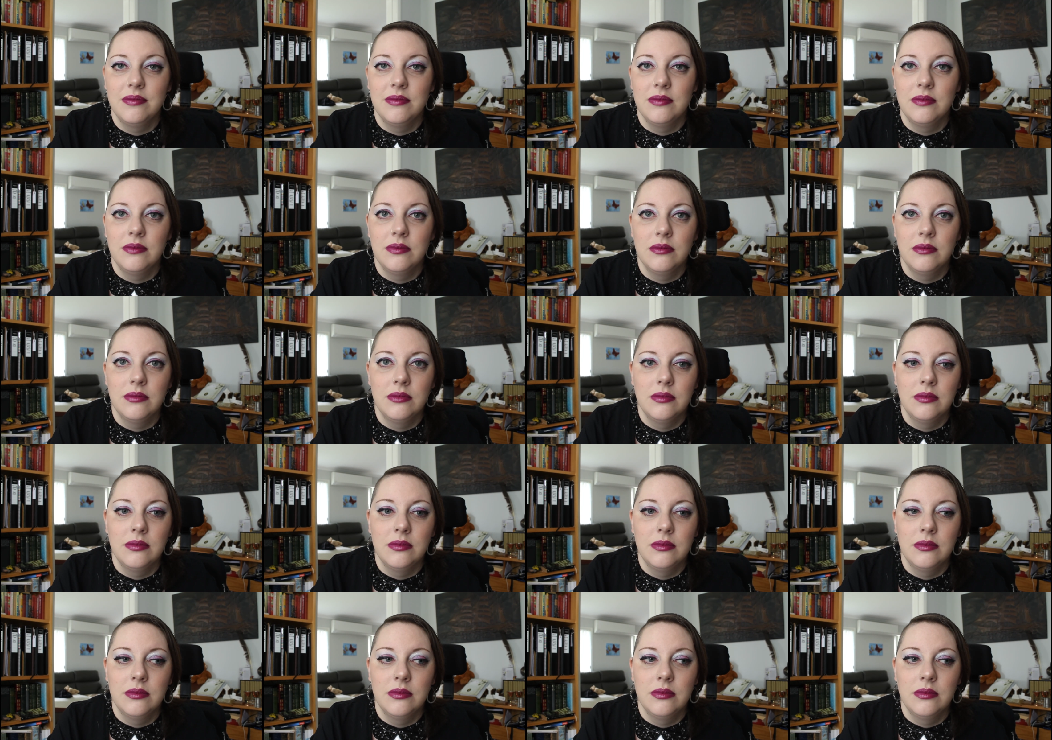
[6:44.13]

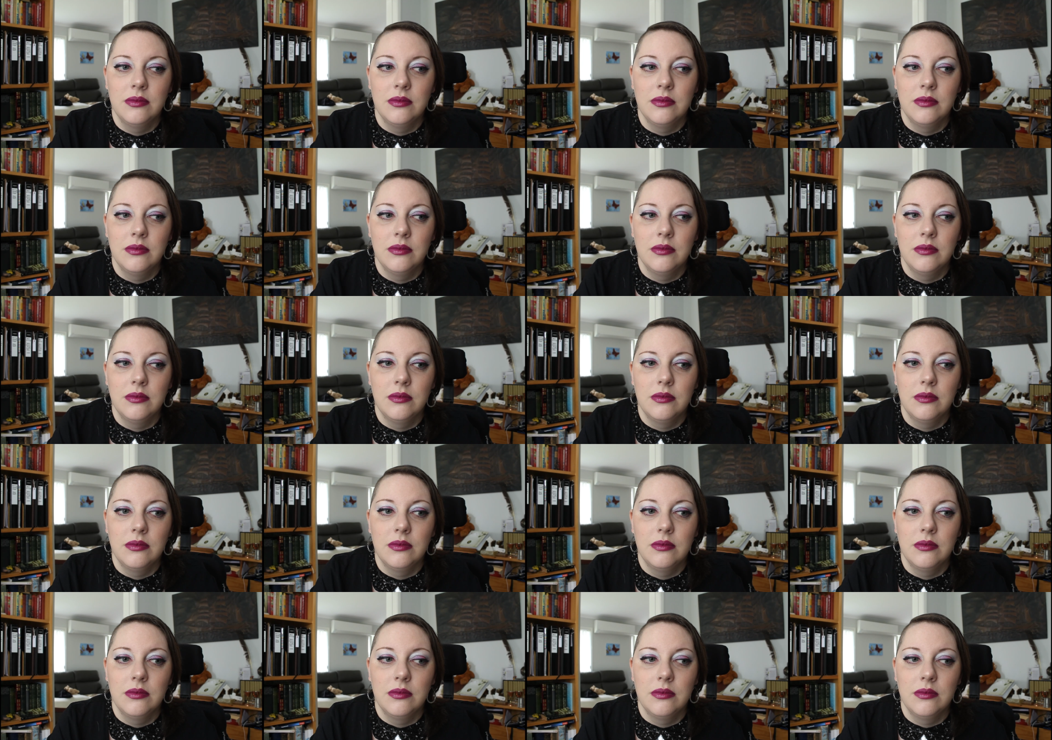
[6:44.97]

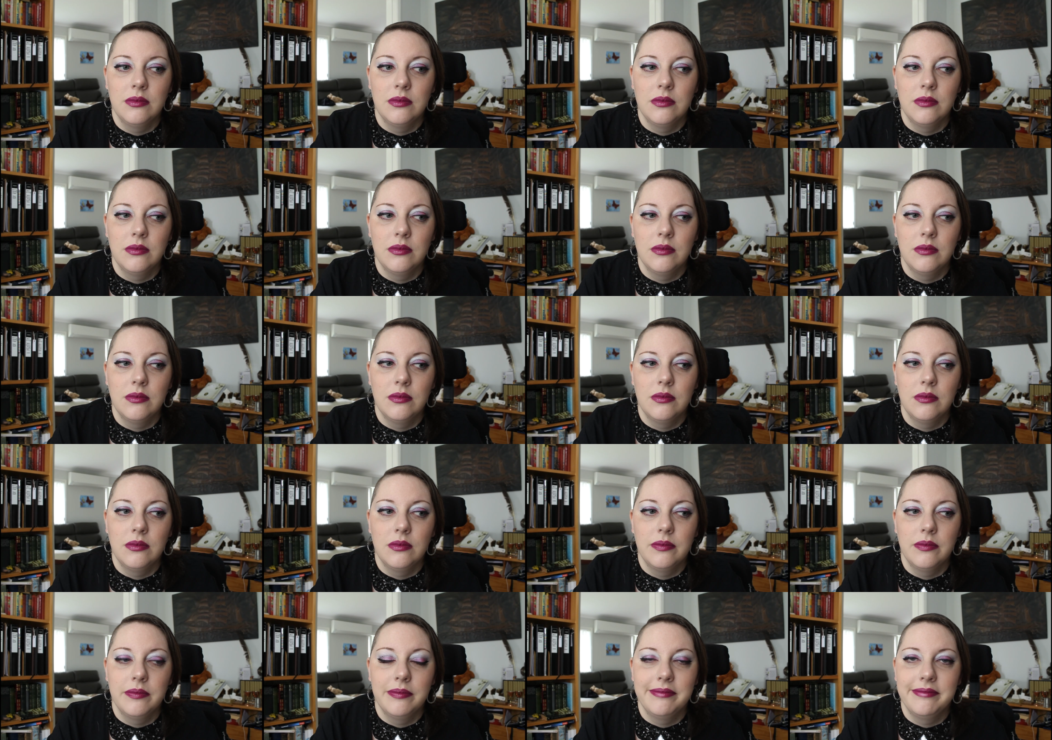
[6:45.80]

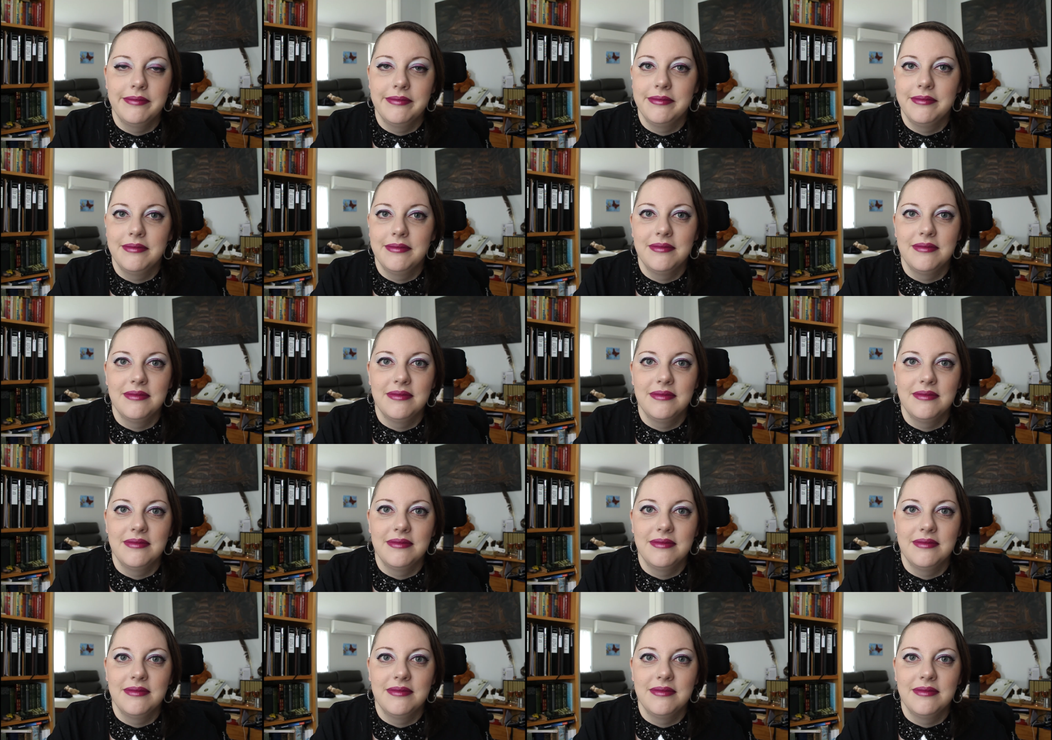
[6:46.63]
Nothing is said.